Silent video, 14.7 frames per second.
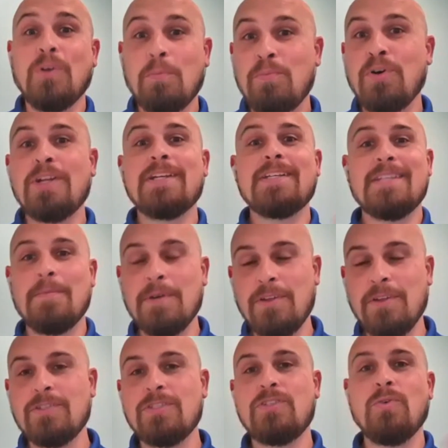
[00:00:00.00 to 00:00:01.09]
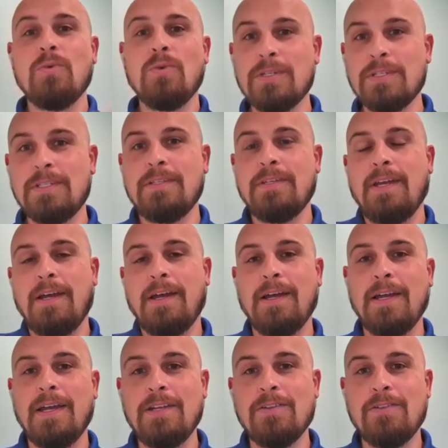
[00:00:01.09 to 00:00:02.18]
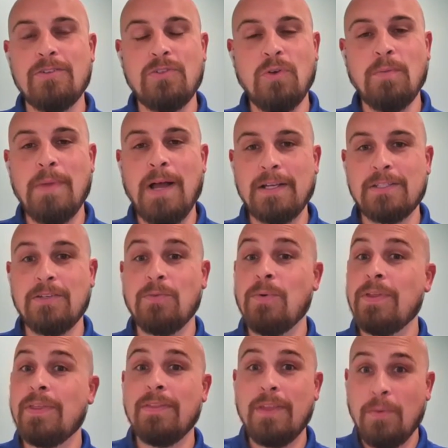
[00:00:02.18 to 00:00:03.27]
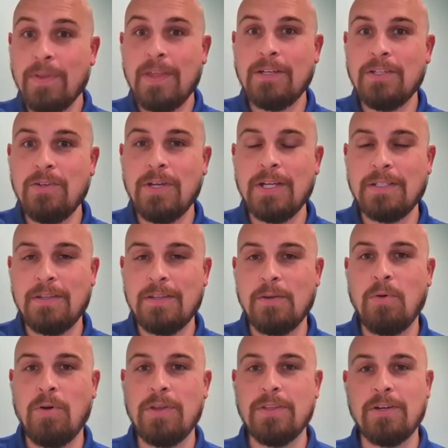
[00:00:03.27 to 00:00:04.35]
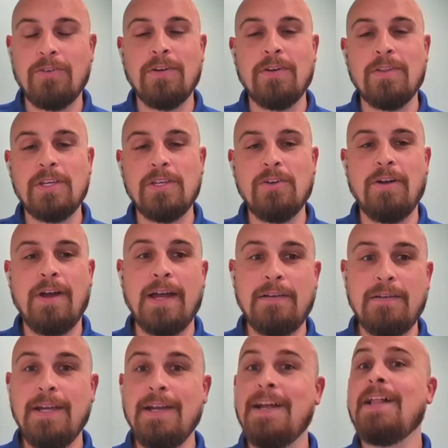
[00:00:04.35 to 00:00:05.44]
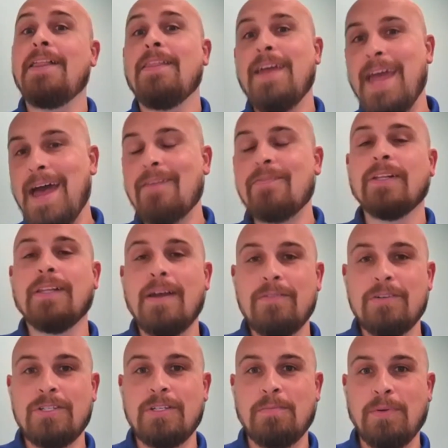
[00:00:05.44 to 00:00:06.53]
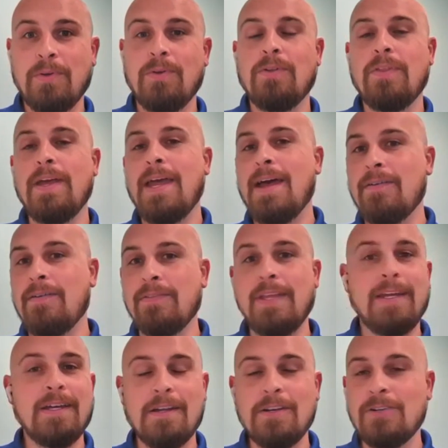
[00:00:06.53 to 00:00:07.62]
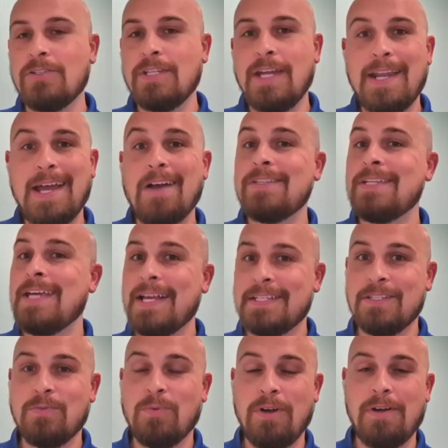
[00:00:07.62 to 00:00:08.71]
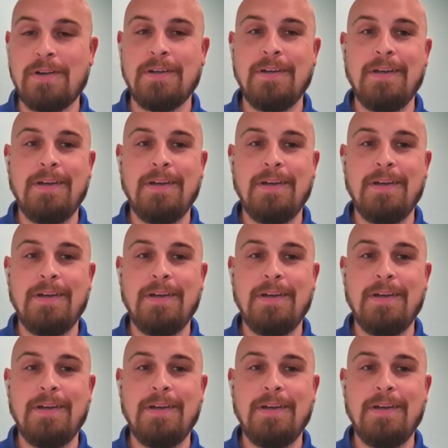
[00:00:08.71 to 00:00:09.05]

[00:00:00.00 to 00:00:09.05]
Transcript: putting some of those tools into their toolbox, so that when they do get to their point in the career that you're at, they have the levers to pull. They can understand how taxes work,